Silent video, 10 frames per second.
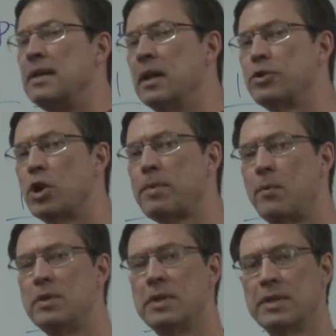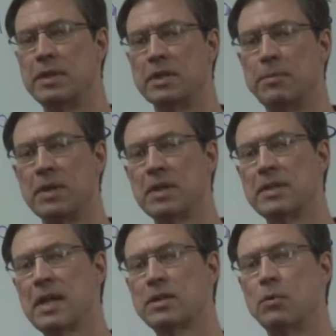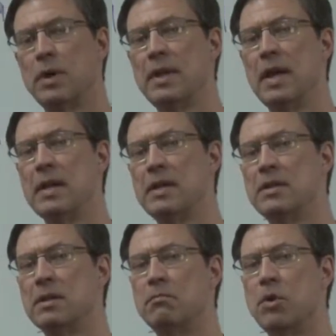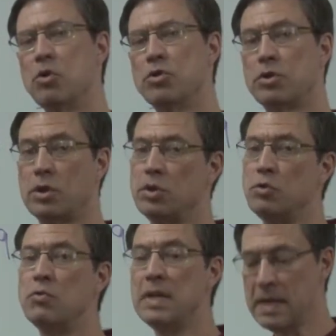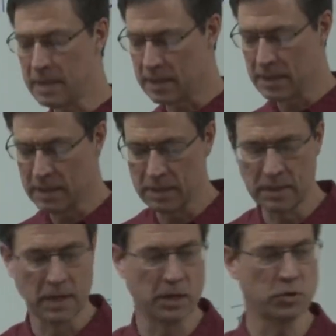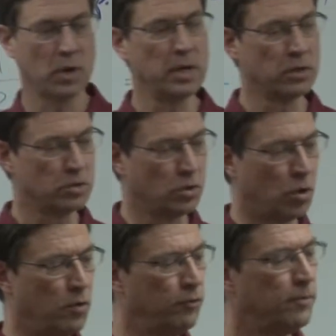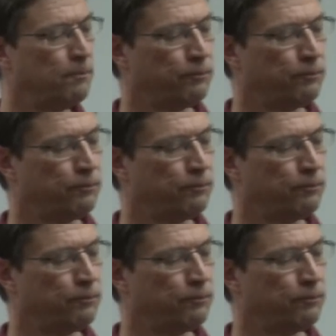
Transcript: Now let's talk about resistance, because that's the one that is the most unique in trying to solve.